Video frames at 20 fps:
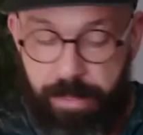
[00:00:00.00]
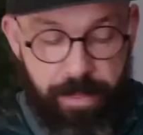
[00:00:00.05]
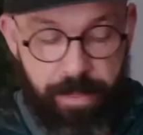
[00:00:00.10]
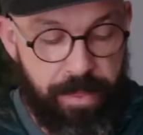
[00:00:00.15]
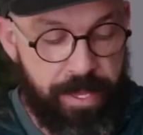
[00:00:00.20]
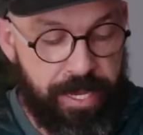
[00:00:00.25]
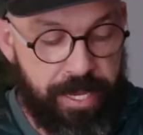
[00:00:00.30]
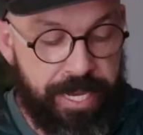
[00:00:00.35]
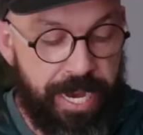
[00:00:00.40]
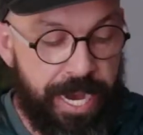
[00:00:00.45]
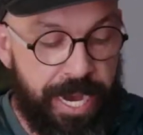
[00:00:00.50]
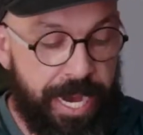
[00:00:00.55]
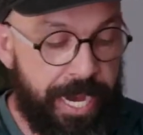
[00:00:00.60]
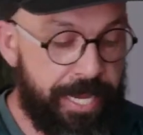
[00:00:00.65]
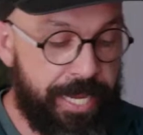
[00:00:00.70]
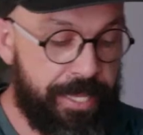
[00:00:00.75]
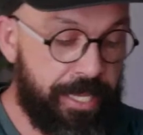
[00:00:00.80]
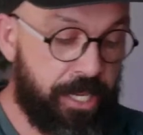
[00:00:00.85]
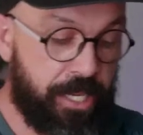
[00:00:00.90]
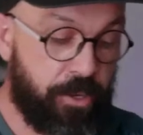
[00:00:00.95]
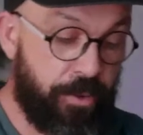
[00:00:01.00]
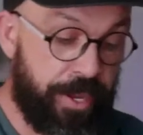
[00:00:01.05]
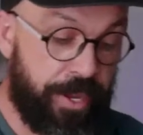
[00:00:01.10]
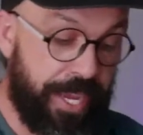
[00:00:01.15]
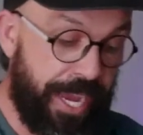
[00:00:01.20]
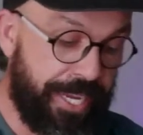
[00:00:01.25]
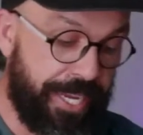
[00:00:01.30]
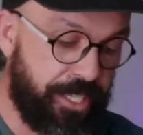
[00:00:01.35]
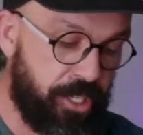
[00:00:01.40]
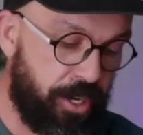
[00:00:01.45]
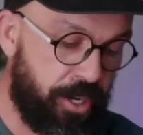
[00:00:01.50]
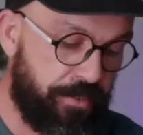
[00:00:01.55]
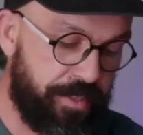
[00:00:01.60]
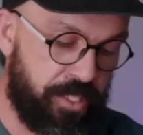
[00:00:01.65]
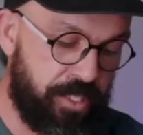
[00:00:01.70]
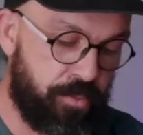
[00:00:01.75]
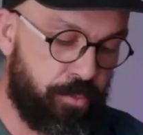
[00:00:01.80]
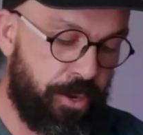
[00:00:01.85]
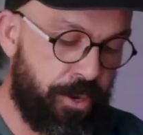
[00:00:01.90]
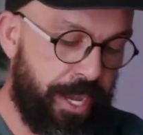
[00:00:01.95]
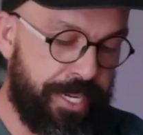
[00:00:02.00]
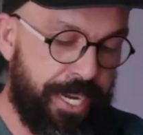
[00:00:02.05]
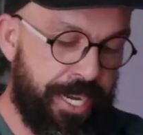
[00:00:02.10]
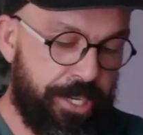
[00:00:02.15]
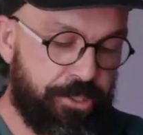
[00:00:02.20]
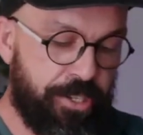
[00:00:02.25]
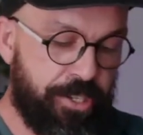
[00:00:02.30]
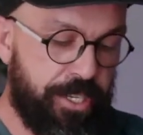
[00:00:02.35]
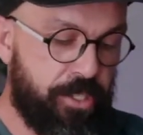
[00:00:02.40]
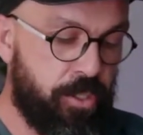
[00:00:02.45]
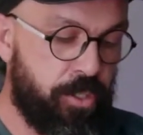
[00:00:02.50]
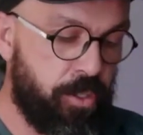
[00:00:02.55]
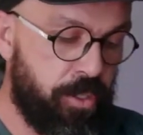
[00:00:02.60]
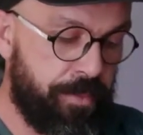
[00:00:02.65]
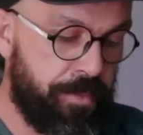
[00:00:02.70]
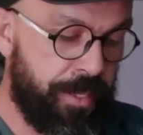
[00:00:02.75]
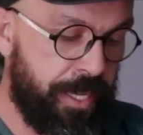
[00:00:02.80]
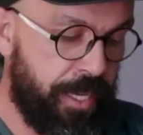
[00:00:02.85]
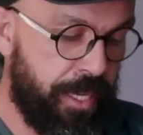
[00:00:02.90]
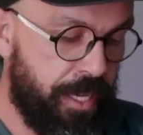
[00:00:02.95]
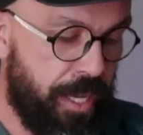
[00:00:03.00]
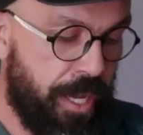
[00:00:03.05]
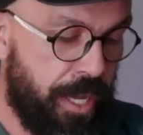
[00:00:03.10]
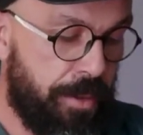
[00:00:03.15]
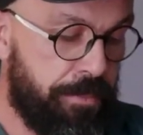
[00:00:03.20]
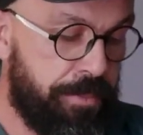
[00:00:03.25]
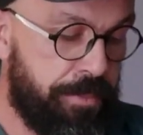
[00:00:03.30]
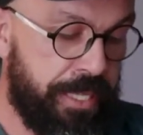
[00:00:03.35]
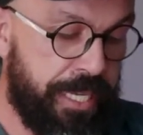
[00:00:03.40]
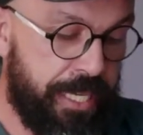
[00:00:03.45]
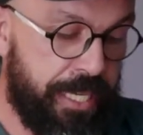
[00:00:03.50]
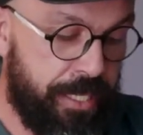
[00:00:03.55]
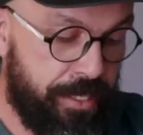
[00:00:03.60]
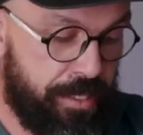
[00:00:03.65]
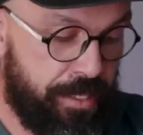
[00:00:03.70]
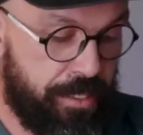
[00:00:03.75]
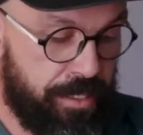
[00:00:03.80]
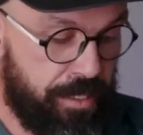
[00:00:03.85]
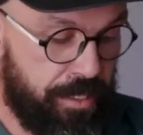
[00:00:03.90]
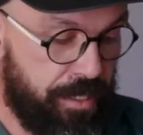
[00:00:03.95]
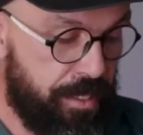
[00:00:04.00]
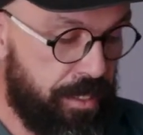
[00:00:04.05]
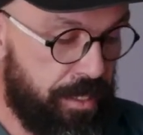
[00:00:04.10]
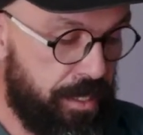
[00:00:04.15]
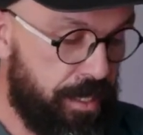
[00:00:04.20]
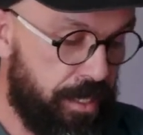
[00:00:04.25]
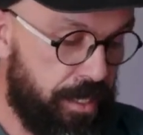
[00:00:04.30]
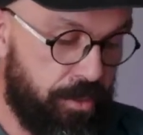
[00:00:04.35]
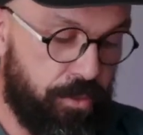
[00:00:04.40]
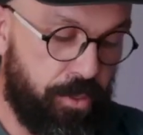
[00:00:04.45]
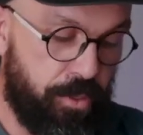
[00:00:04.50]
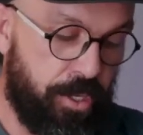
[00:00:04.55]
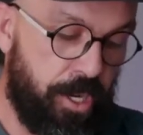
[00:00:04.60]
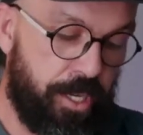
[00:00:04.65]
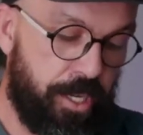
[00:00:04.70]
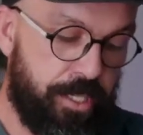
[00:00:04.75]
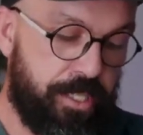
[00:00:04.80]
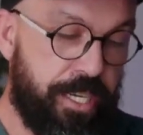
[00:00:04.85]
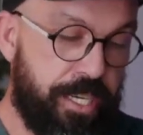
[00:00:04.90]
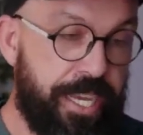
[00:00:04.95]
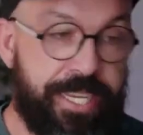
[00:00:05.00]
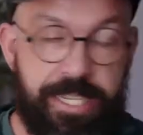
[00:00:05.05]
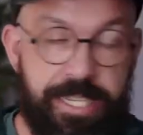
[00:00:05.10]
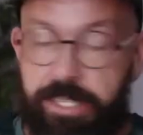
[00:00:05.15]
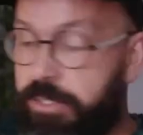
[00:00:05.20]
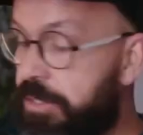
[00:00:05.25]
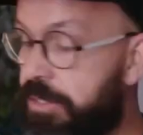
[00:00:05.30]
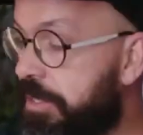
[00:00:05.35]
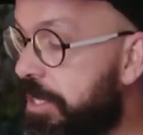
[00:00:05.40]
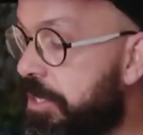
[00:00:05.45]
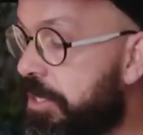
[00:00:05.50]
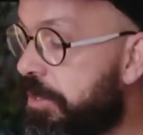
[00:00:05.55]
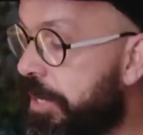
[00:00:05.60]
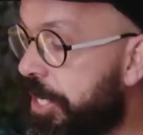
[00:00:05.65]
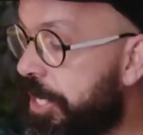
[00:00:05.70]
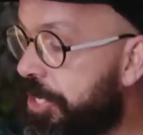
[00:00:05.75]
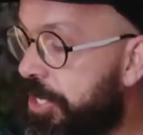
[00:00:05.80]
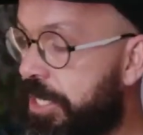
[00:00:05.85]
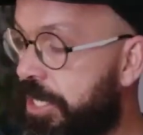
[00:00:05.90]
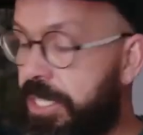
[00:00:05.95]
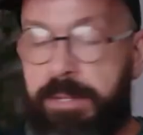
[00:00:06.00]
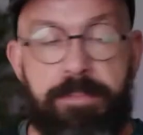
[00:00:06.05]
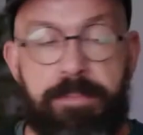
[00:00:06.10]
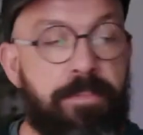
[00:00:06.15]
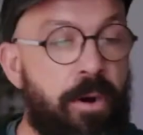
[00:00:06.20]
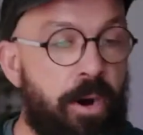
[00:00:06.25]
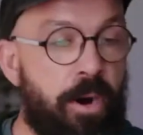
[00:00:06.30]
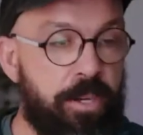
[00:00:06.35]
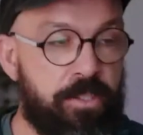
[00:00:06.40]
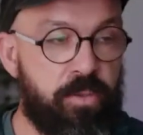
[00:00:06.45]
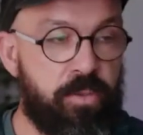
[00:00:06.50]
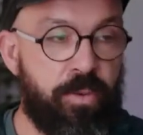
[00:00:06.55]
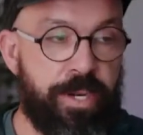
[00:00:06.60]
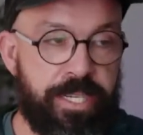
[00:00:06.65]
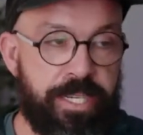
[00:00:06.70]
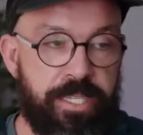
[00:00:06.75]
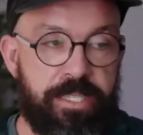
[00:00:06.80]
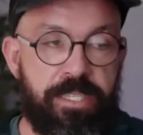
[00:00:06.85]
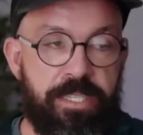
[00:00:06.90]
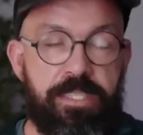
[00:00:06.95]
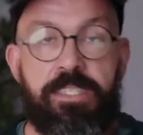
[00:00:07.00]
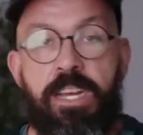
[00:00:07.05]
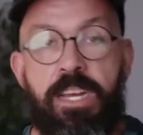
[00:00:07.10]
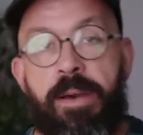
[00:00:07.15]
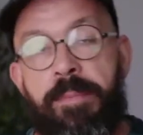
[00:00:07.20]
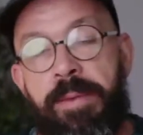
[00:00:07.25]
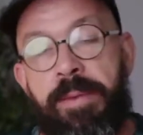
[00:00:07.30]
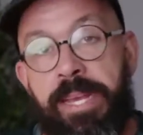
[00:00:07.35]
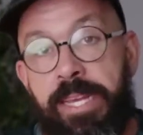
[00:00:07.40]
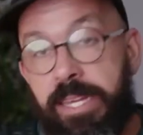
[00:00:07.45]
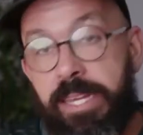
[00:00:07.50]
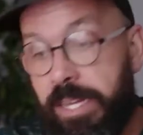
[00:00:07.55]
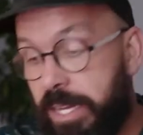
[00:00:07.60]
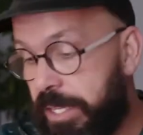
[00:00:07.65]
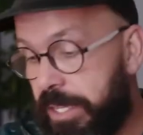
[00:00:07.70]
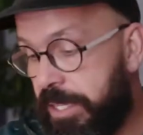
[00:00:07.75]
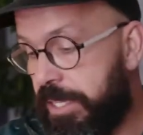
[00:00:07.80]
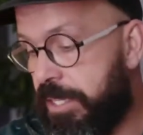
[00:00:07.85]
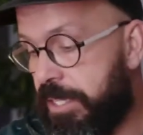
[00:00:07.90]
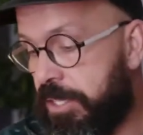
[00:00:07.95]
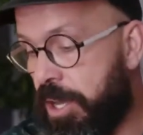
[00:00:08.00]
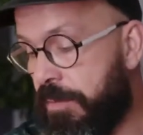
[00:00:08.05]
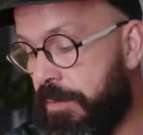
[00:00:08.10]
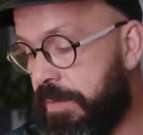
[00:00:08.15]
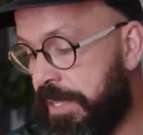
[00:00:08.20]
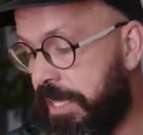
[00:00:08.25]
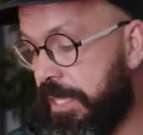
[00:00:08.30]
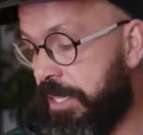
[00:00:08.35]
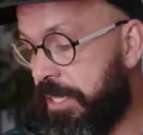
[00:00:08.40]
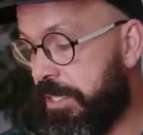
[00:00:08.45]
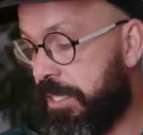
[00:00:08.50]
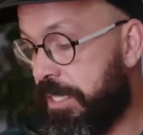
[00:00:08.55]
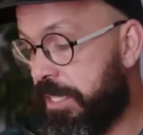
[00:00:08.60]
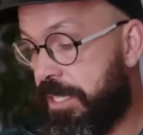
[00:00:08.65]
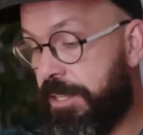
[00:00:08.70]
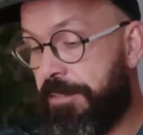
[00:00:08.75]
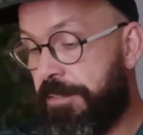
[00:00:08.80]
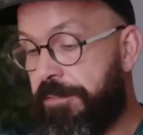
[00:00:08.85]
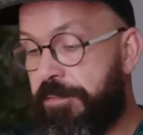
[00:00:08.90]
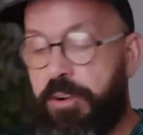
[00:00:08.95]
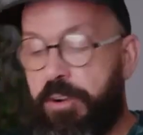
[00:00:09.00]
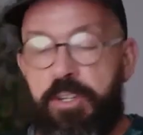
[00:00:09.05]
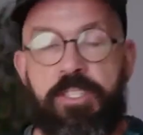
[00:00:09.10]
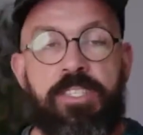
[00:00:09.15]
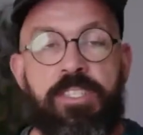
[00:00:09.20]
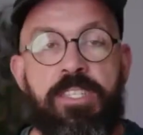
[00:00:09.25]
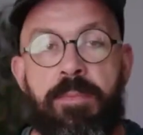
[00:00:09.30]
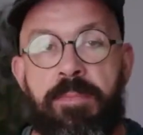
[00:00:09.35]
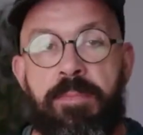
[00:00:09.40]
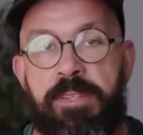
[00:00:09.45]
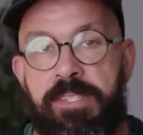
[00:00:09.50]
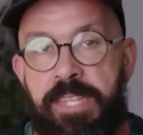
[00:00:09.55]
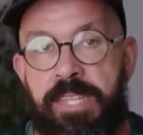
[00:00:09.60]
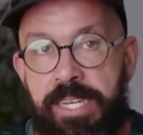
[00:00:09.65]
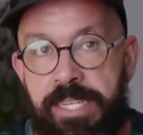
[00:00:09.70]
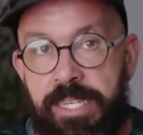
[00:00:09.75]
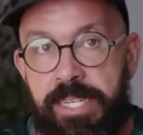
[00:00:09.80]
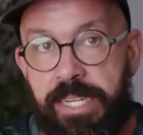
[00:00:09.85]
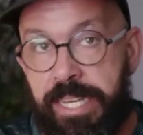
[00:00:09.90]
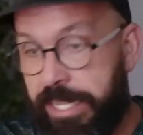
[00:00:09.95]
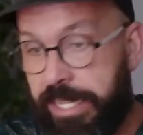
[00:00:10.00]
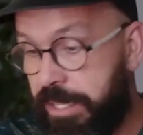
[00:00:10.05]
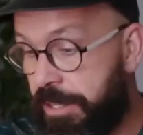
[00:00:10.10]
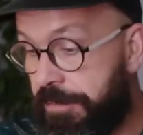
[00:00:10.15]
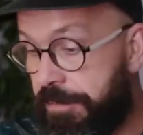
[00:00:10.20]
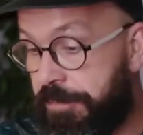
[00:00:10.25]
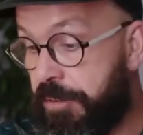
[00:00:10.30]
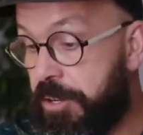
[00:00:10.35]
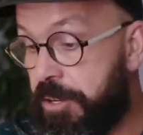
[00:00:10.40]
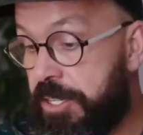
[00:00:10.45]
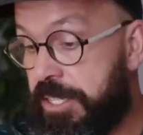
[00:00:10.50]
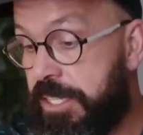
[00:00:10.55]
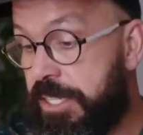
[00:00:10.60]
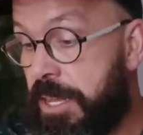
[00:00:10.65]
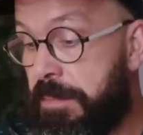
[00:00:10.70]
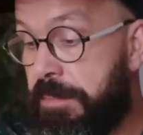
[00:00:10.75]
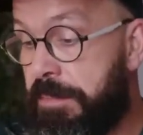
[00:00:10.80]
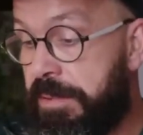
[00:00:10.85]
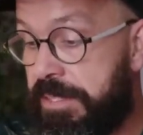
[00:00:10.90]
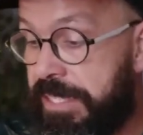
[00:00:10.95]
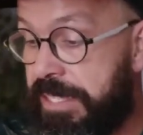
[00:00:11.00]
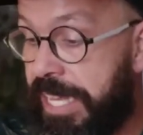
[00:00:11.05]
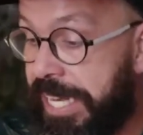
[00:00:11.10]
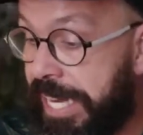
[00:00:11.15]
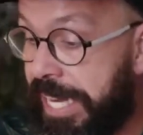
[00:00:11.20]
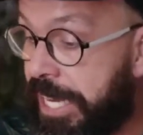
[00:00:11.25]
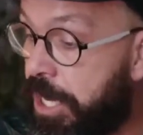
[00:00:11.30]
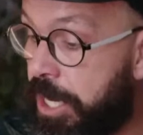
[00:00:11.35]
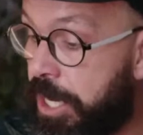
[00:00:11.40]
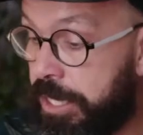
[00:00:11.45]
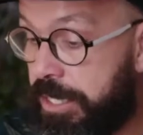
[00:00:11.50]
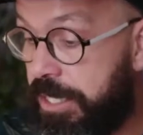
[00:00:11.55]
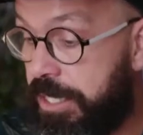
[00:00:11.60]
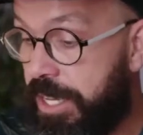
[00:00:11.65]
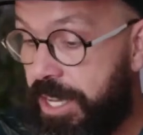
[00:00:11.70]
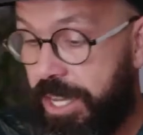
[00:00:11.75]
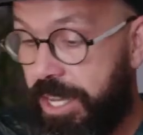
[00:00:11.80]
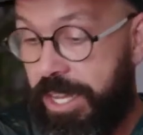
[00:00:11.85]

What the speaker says: The guy, the creator of this brand actually told me, please do not take into consideration the box where this is coming. This is obviously just the first samples that he got.